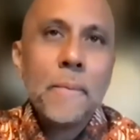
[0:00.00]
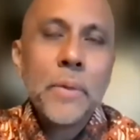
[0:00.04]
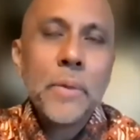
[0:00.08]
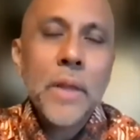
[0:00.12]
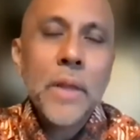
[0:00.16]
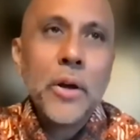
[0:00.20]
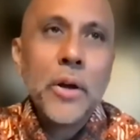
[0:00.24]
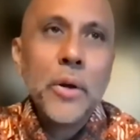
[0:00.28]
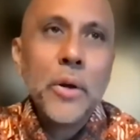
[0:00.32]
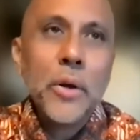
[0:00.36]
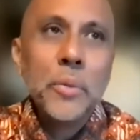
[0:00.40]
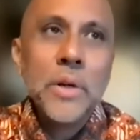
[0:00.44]

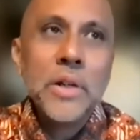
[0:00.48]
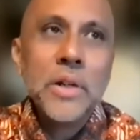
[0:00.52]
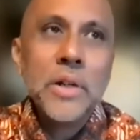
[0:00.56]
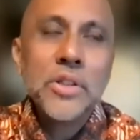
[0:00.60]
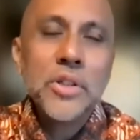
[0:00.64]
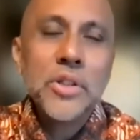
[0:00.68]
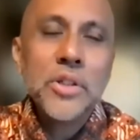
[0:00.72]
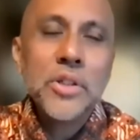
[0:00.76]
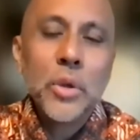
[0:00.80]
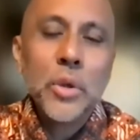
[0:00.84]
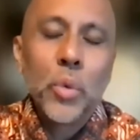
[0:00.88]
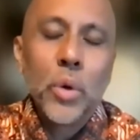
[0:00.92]
I don't
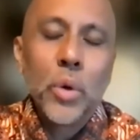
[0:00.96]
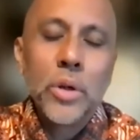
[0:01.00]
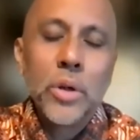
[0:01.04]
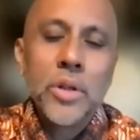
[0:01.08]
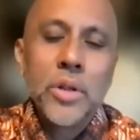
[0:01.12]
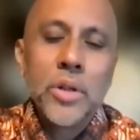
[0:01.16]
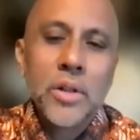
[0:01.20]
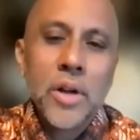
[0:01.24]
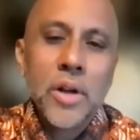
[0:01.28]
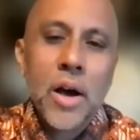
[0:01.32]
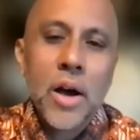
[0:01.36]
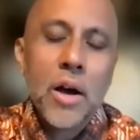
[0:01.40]
necessarily work
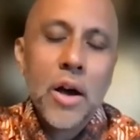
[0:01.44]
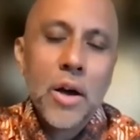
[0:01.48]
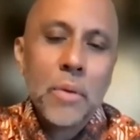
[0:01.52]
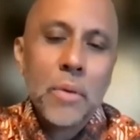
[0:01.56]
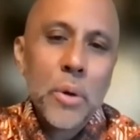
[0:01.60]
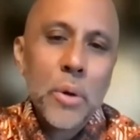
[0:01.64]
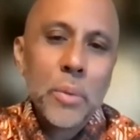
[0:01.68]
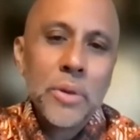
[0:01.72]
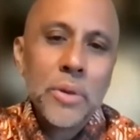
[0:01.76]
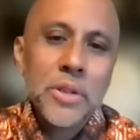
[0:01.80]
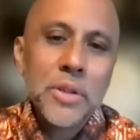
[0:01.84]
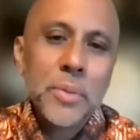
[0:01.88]
on aha
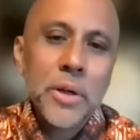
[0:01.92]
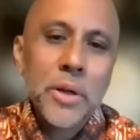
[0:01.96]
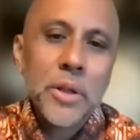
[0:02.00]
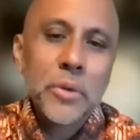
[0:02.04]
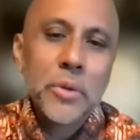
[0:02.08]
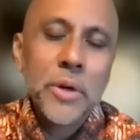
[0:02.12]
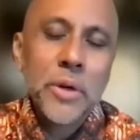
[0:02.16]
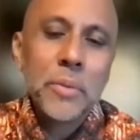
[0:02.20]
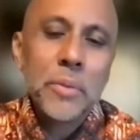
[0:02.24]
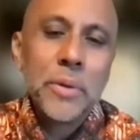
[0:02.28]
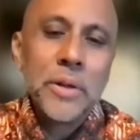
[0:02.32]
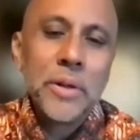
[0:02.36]
moments, by the
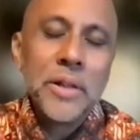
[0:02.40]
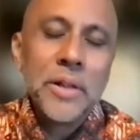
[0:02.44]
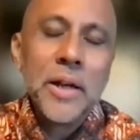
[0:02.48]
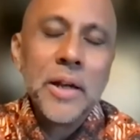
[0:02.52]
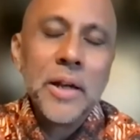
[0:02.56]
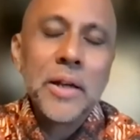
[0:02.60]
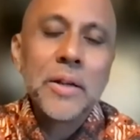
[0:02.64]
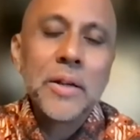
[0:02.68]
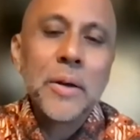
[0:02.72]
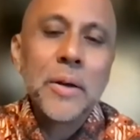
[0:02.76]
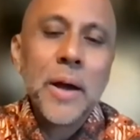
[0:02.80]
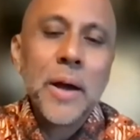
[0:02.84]
way, but
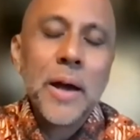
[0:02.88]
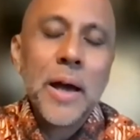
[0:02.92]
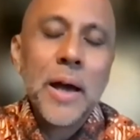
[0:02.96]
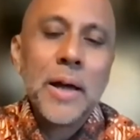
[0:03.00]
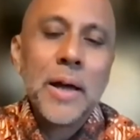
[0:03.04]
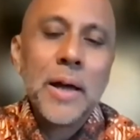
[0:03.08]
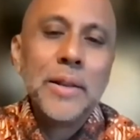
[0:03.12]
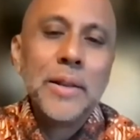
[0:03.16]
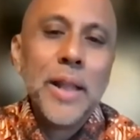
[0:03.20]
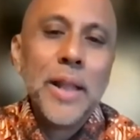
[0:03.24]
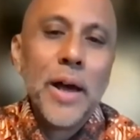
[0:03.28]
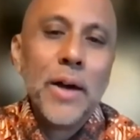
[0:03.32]
like
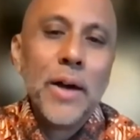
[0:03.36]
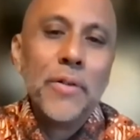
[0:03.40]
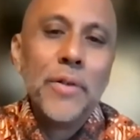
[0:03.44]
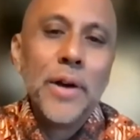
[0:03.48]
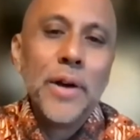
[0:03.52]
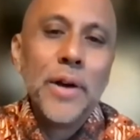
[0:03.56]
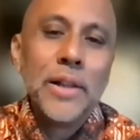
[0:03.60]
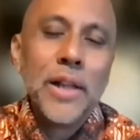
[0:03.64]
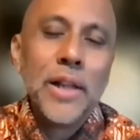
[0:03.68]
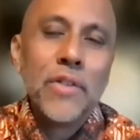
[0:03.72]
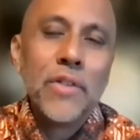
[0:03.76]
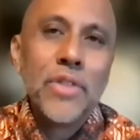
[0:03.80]
I love
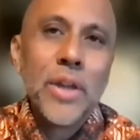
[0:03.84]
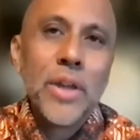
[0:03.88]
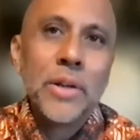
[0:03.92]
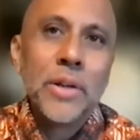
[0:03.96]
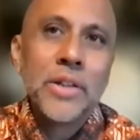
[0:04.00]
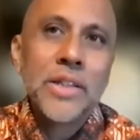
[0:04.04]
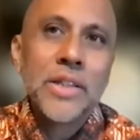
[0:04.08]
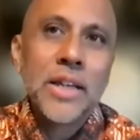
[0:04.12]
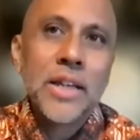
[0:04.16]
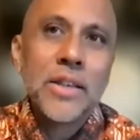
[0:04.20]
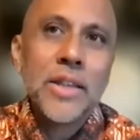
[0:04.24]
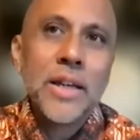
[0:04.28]
I love that
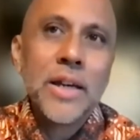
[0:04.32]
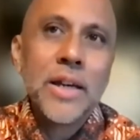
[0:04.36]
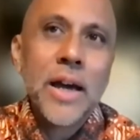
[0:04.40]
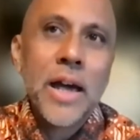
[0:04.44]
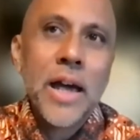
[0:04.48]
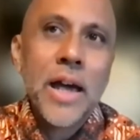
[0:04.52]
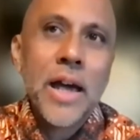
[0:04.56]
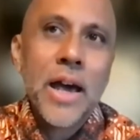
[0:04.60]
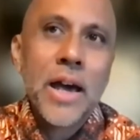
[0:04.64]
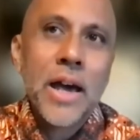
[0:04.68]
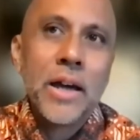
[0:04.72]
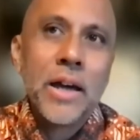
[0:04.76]
because I think I
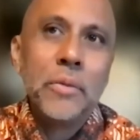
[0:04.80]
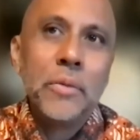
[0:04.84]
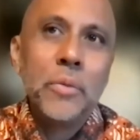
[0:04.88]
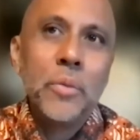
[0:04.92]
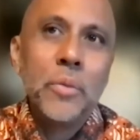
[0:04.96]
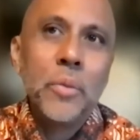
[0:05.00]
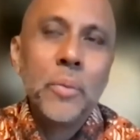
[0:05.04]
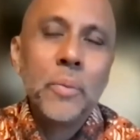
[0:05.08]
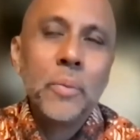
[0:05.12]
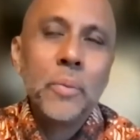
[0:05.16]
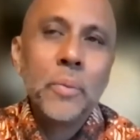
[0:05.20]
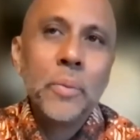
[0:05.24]
had
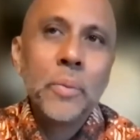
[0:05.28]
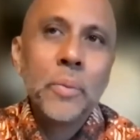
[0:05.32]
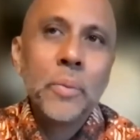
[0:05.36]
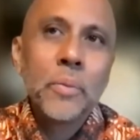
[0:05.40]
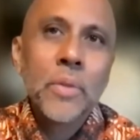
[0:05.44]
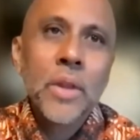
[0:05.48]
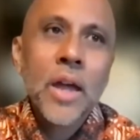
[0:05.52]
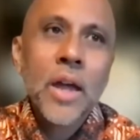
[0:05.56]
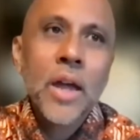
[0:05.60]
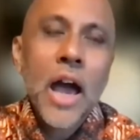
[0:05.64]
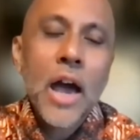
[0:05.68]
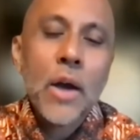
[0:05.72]

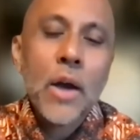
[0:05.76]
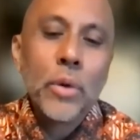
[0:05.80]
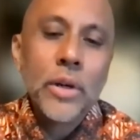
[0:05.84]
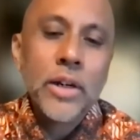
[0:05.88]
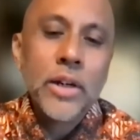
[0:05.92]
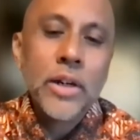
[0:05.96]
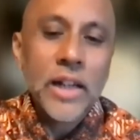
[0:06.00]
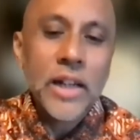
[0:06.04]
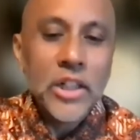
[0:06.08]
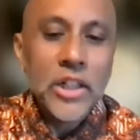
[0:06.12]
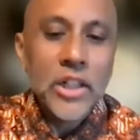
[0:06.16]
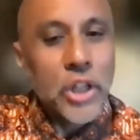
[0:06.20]
Oh,
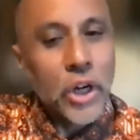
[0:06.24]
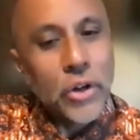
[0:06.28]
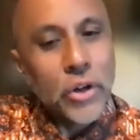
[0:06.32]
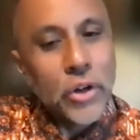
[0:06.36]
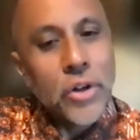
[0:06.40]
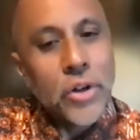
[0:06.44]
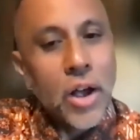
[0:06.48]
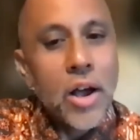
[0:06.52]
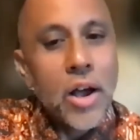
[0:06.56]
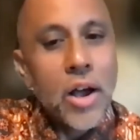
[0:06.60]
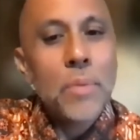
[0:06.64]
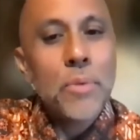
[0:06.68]
can I share
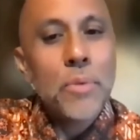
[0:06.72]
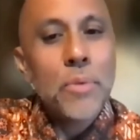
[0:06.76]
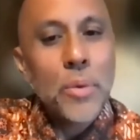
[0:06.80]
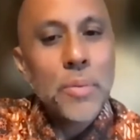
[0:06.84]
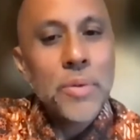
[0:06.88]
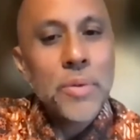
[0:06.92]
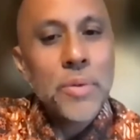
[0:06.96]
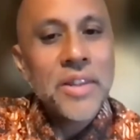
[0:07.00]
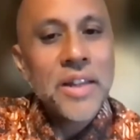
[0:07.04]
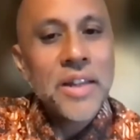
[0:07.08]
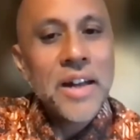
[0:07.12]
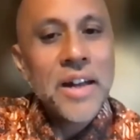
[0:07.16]
an aha
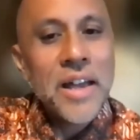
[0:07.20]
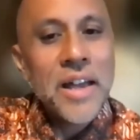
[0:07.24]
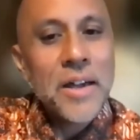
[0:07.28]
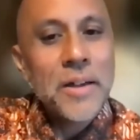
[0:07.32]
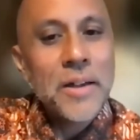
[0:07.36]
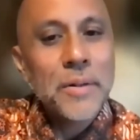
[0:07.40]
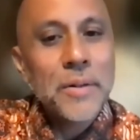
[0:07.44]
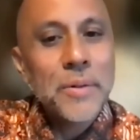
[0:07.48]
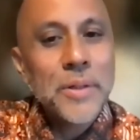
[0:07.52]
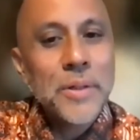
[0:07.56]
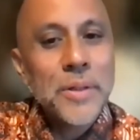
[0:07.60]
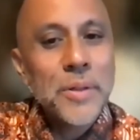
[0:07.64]
moment that I
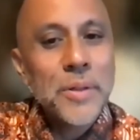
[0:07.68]
had this,